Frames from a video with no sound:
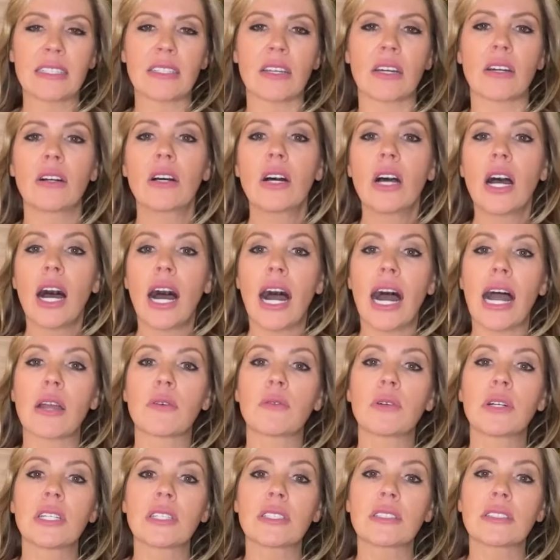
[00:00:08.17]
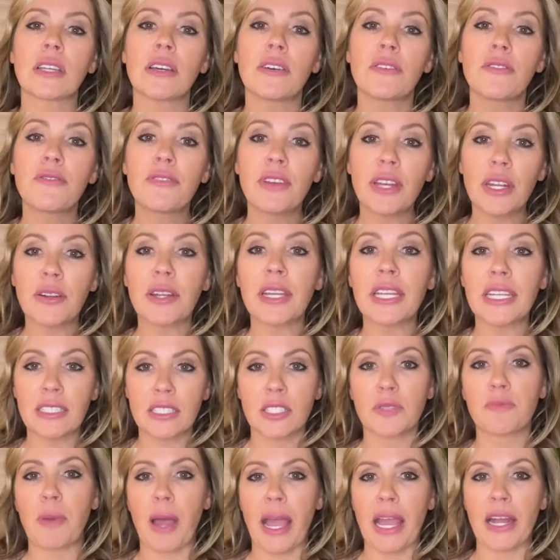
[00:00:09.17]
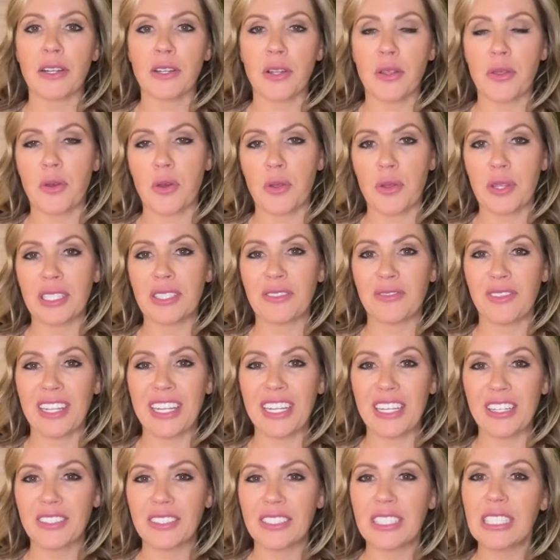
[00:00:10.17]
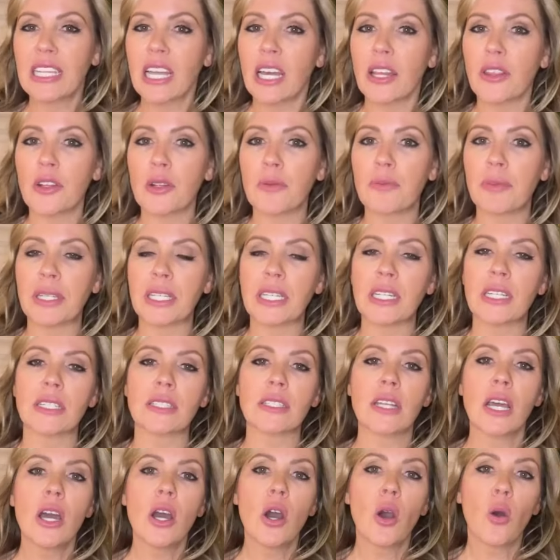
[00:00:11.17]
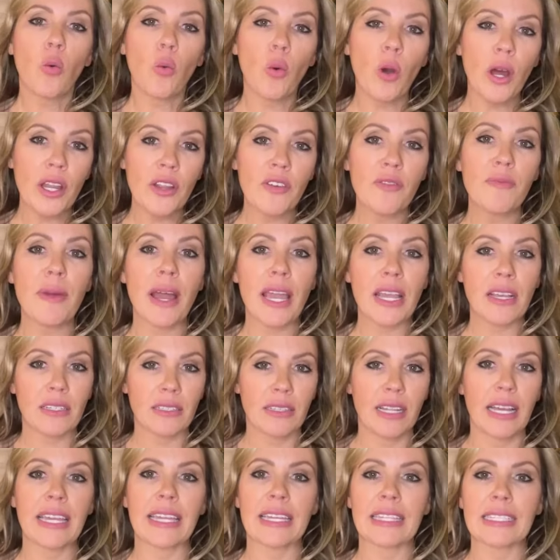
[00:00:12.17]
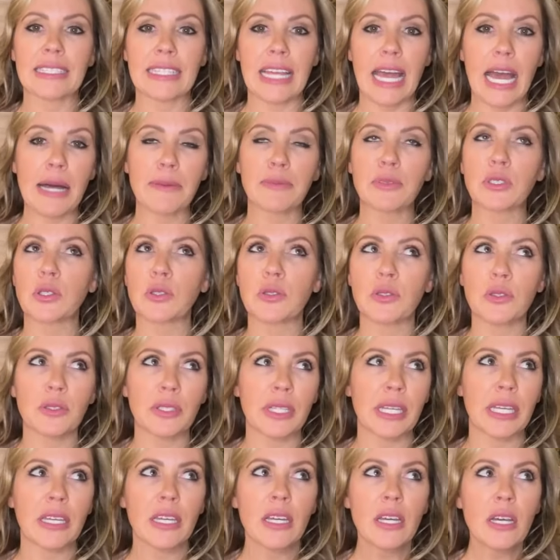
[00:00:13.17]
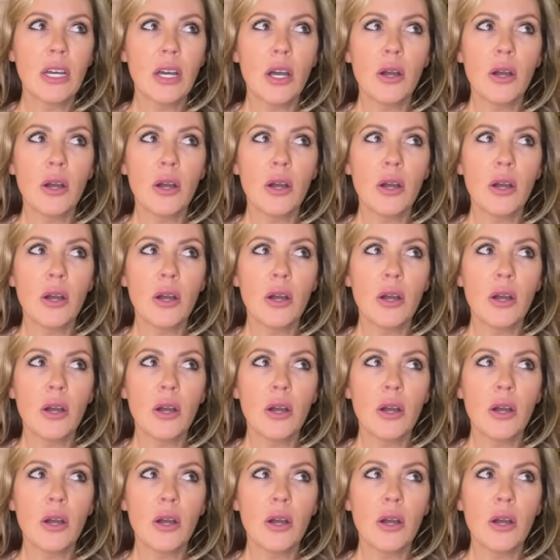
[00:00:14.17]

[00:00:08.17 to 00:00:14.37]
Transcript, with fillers: So I was very inspired to throw this video together because one of my clients absolutely